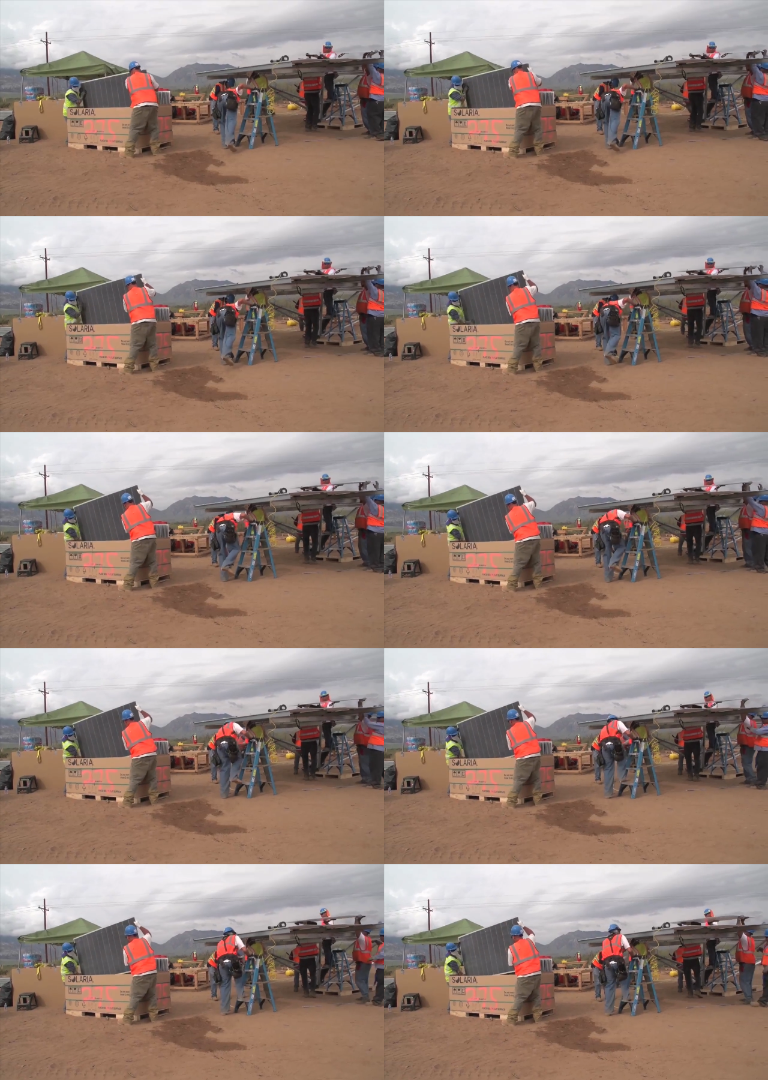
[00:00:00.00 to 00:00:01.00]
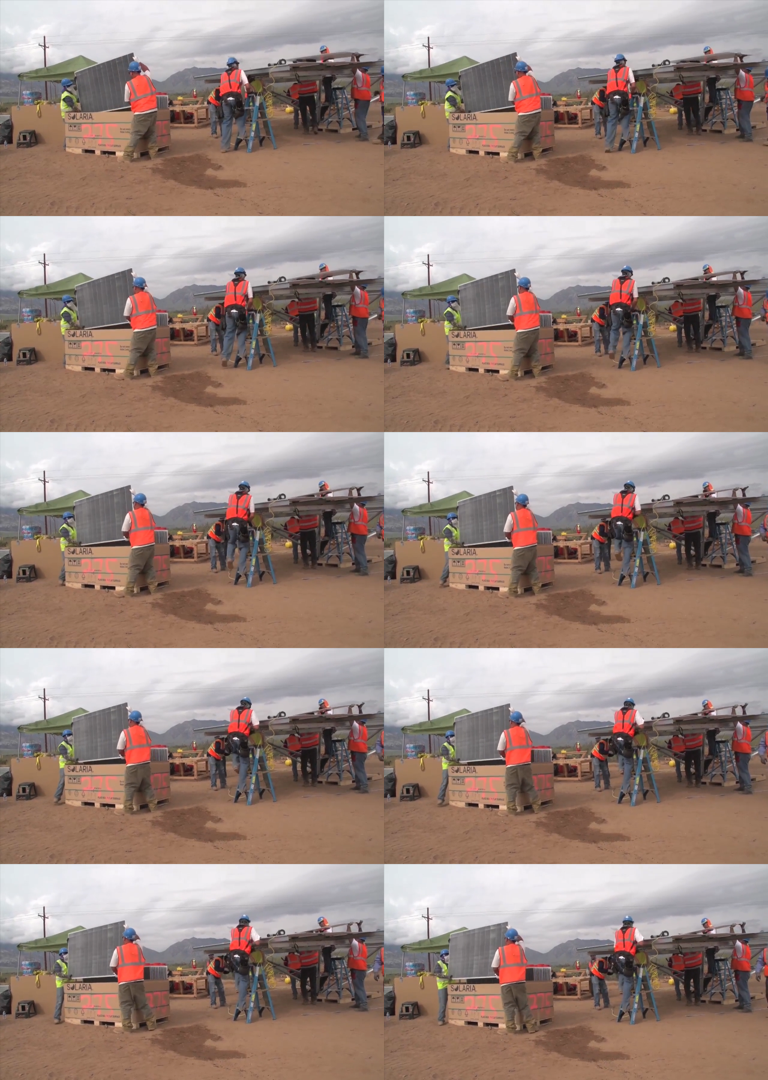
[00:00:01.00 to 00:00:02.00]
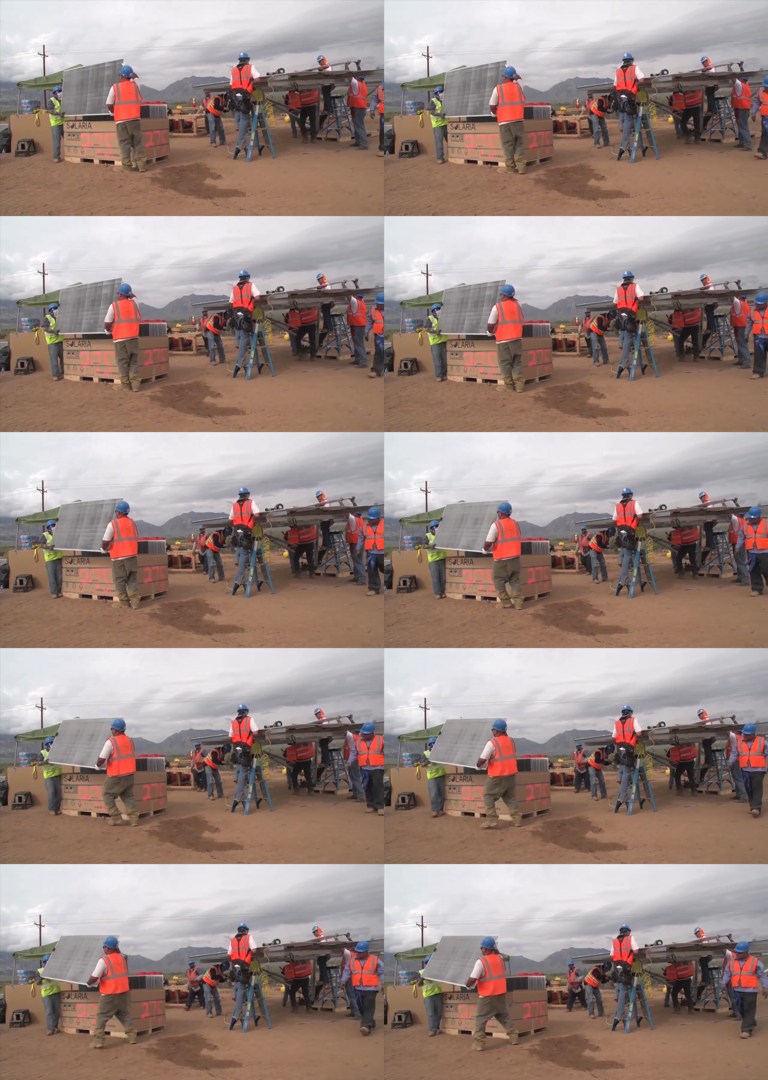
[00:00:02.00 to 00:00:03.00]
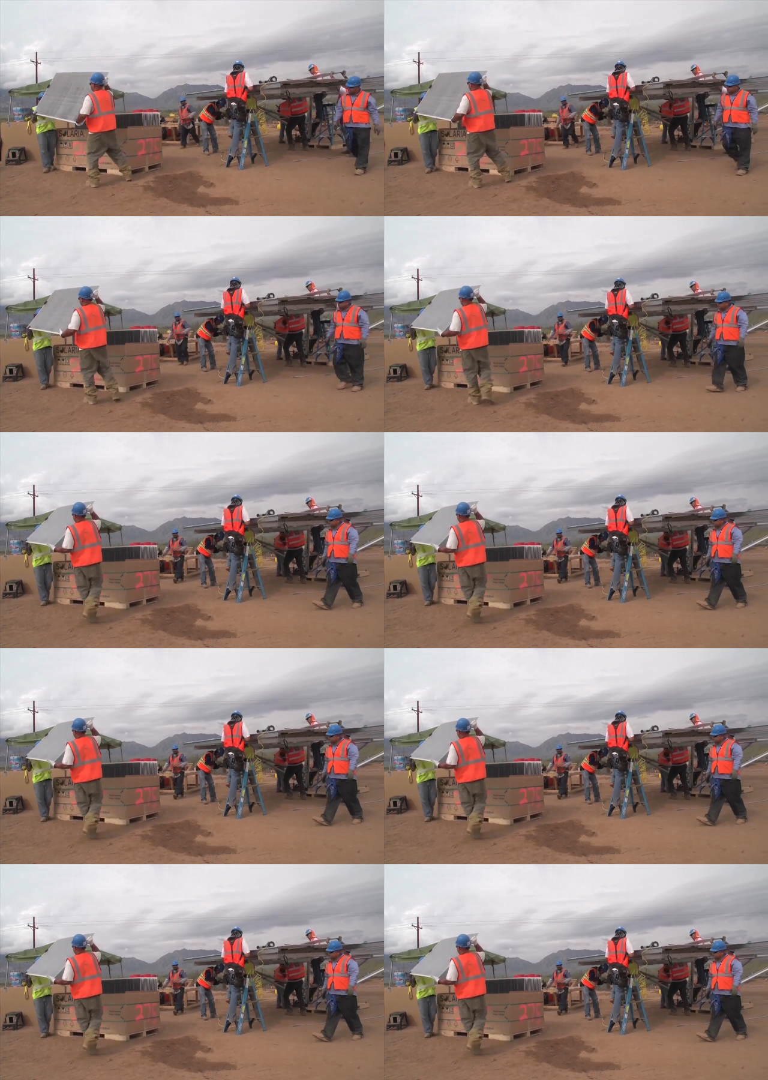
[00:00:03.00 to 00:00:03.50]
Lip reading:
(no speaker visible)